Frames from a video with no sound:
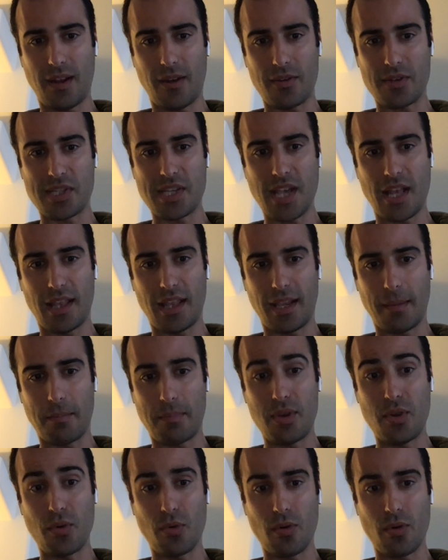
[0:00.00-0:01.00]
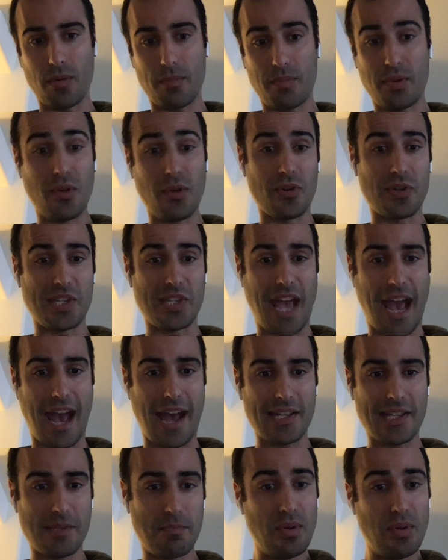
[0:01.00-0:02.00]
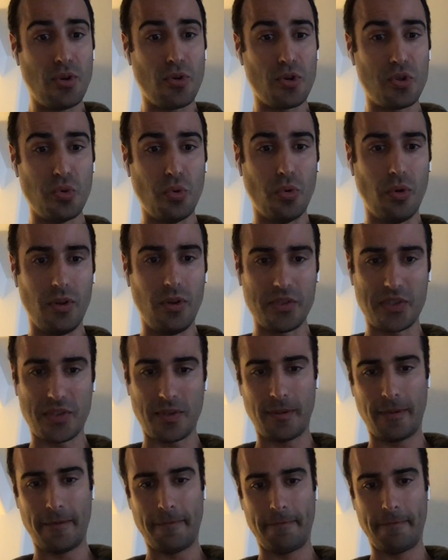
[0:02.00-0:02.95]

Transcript: selling pure SaaS, pure tools.